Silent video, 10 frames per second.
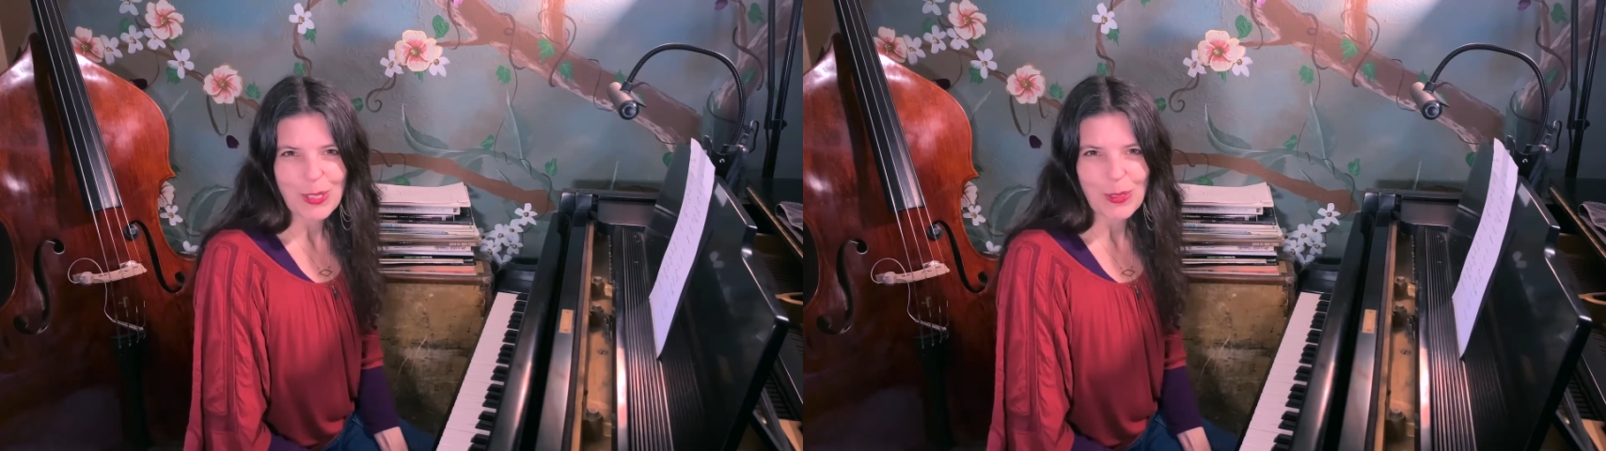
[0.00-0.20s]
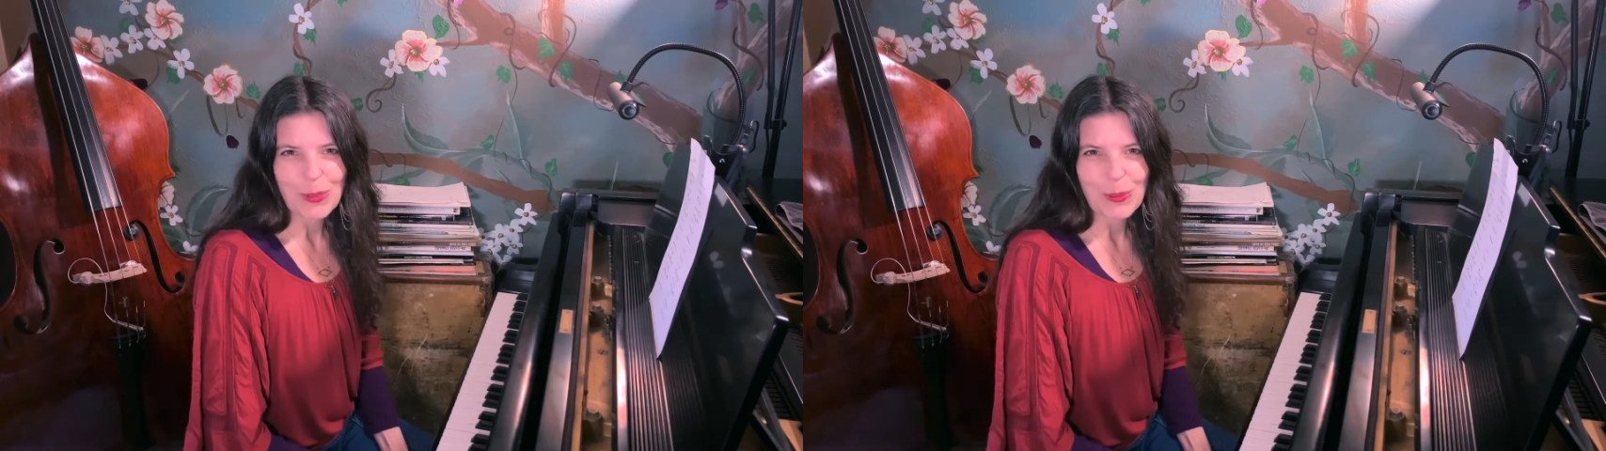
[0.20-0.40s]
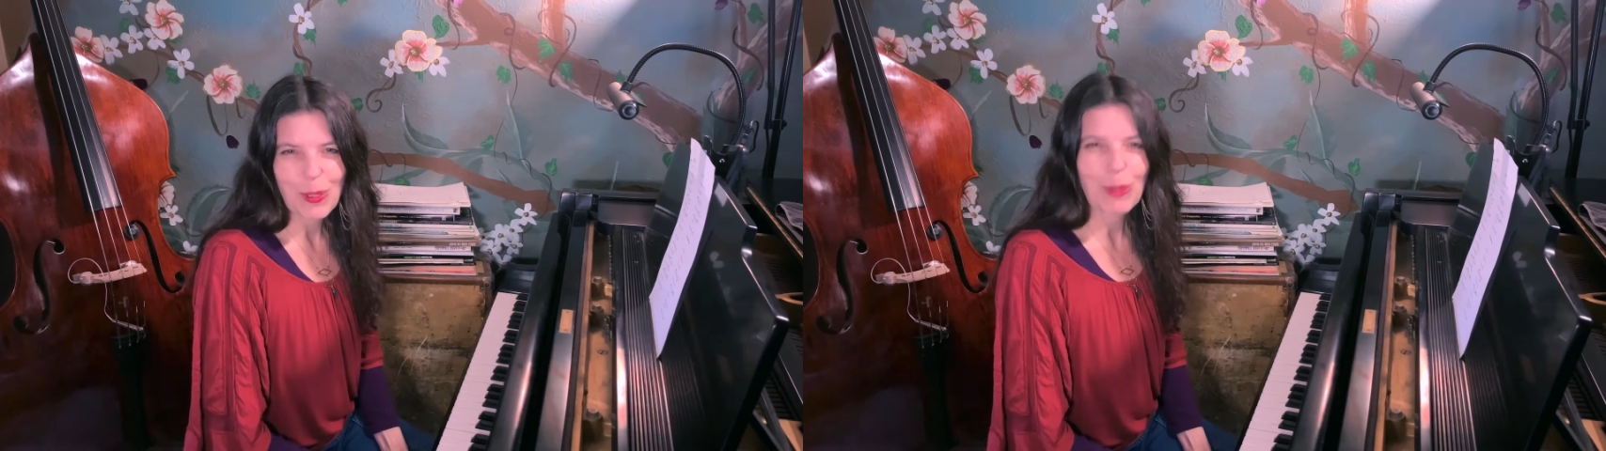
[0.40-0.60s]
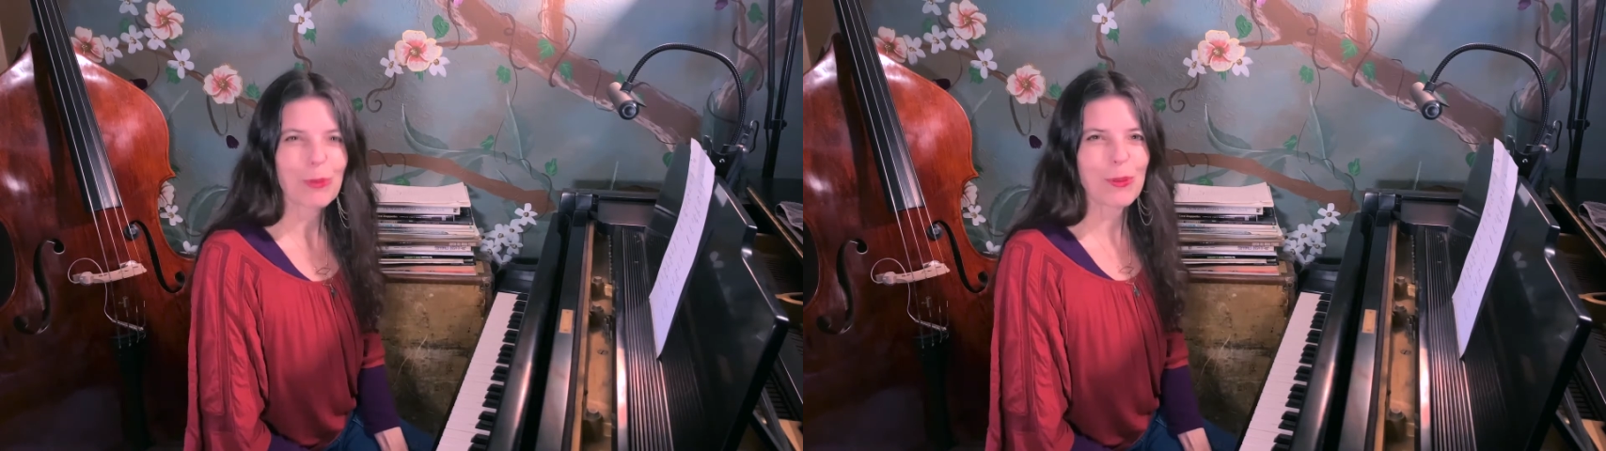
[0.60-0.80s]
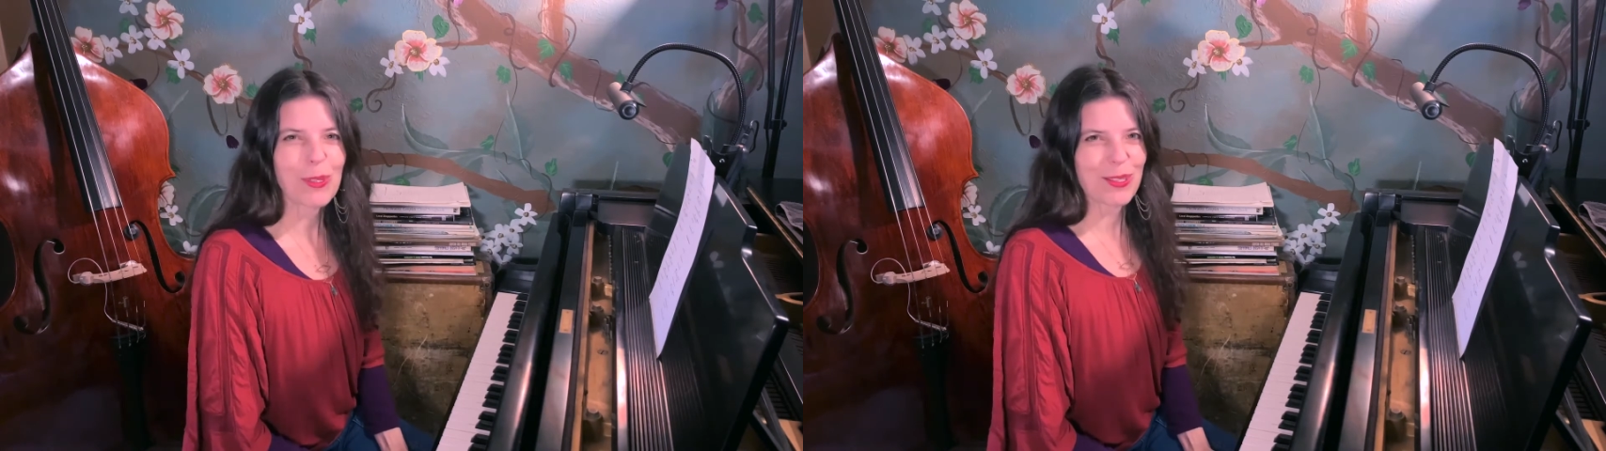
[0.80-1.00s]
to you
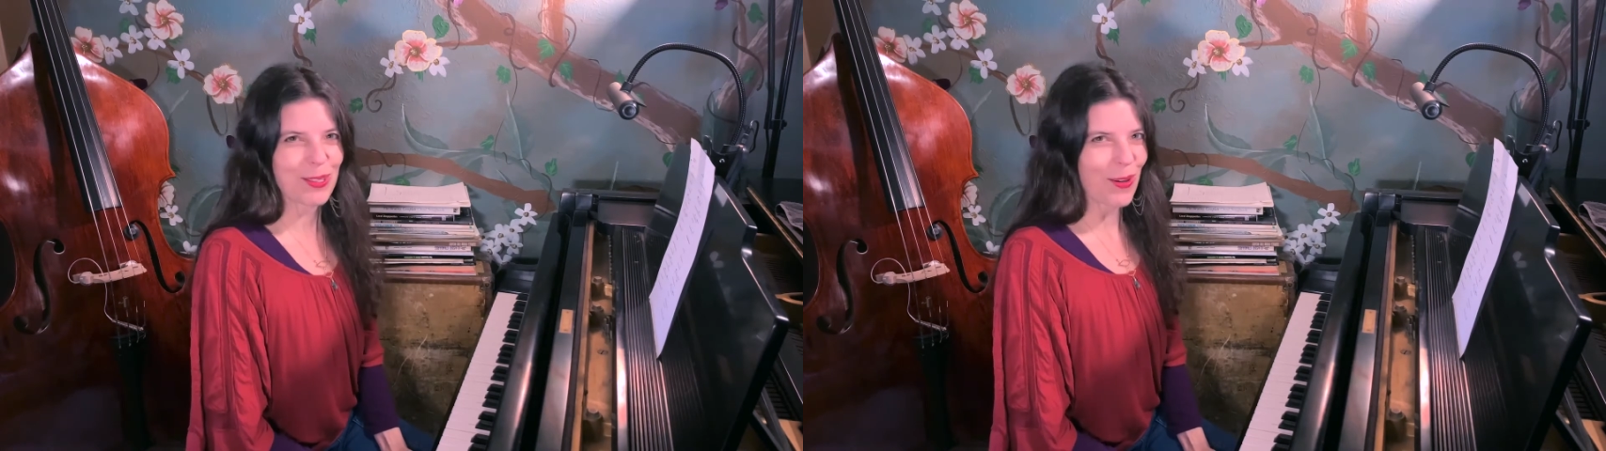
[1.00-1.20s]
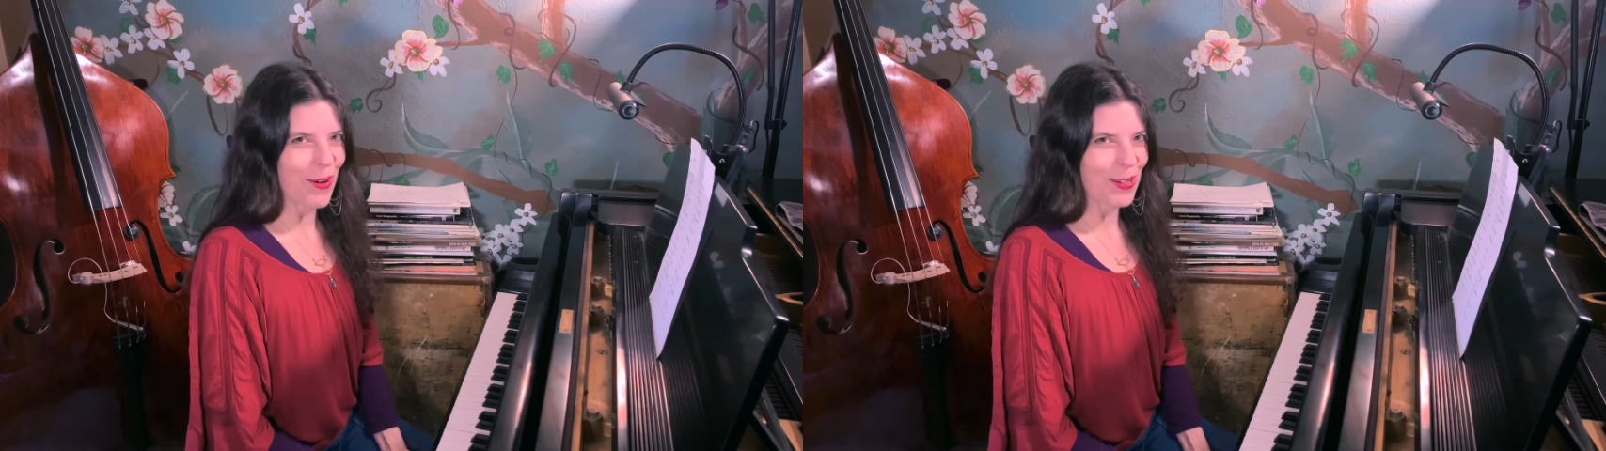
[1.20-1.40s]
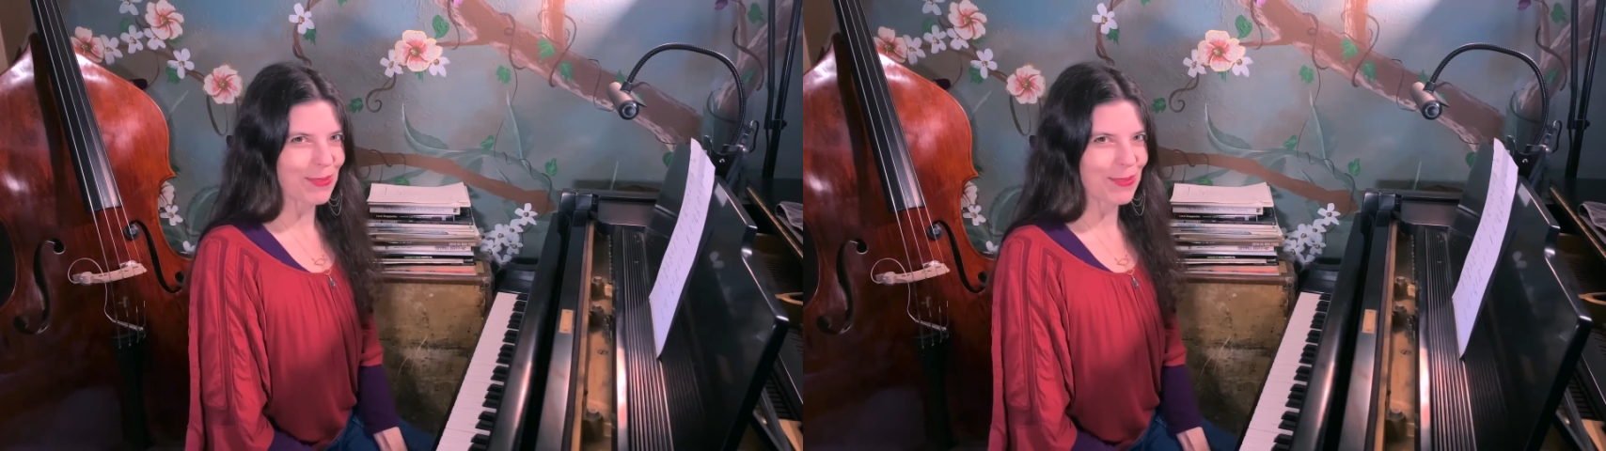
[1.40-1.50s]
through this song.